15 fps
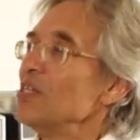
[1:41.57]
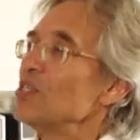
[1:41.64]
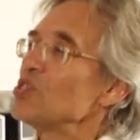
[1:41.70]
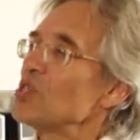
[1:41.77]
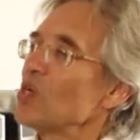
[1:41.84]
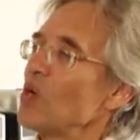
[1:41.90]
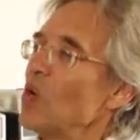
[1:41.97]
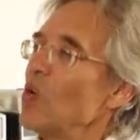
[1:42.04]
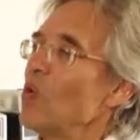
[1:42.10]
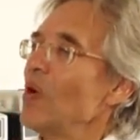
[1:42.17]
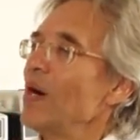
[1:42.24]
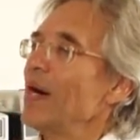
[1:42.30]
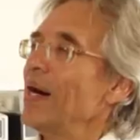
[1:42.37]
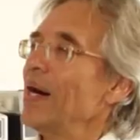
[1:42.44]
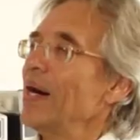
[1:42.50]

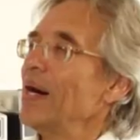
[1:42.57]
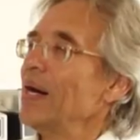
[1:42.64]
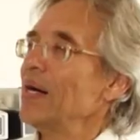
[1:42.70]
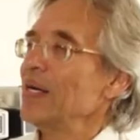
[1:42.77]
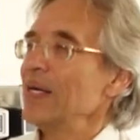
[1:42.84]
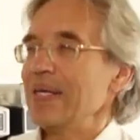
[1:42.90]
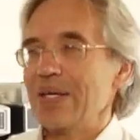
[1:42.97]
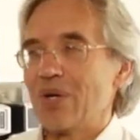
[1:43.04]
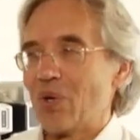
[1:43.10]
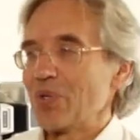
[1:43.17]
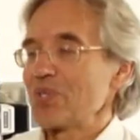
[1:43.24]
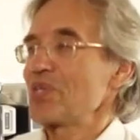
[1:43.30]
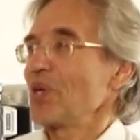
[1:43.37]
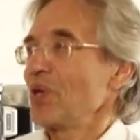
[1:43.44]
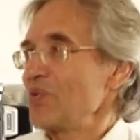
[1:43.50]
So
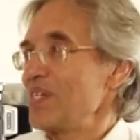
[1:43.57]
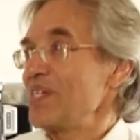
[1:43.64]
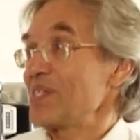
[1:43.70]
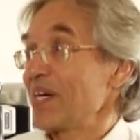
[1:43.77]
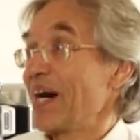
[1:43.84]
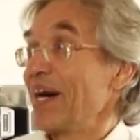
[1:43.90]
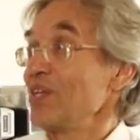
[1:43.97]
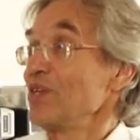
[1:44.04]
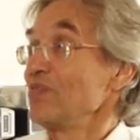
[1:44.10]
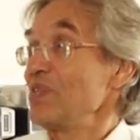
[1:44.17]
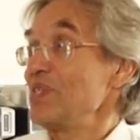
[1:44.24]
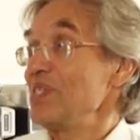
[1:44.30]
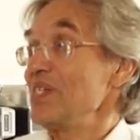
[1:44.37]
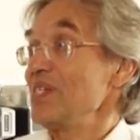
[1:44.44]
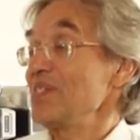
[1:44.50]
also these kind of
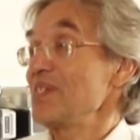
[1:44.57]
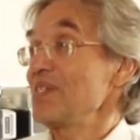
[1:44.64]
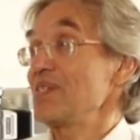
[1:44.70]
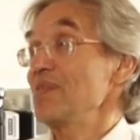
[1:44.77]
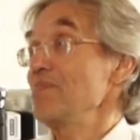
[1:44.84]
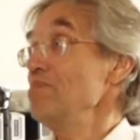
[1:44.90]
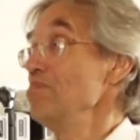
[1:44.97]
diseases,